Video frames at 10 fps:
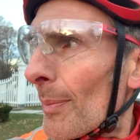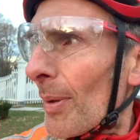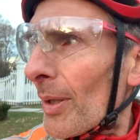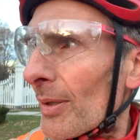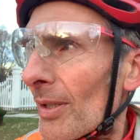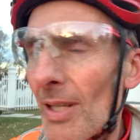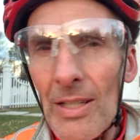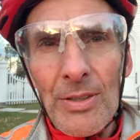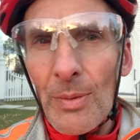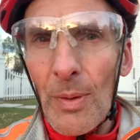But
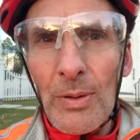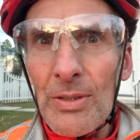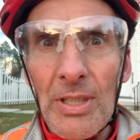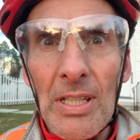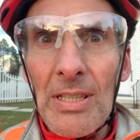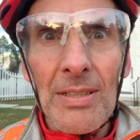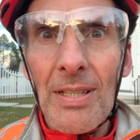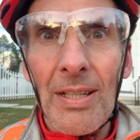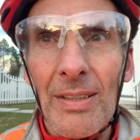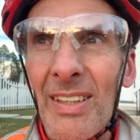classic roller skis,
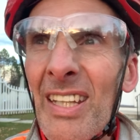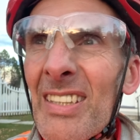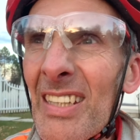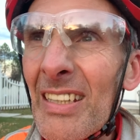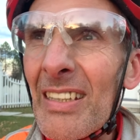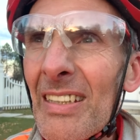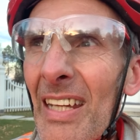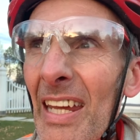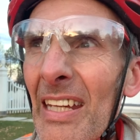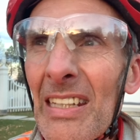
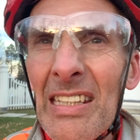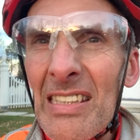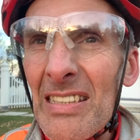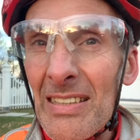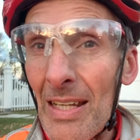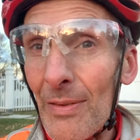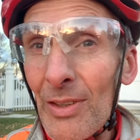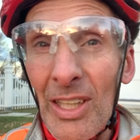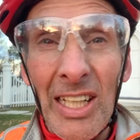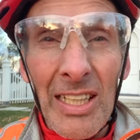
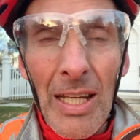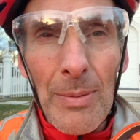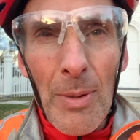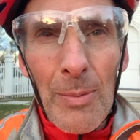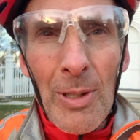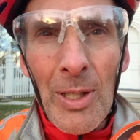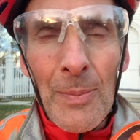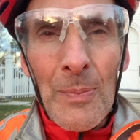1987, 88 maybe?